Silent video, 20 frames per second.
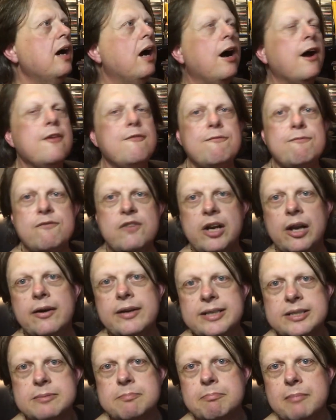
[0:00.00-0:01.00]
I've
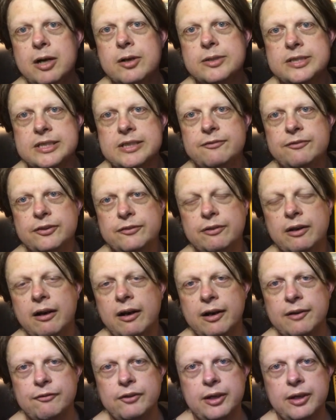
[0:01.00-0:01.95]
liked most of the High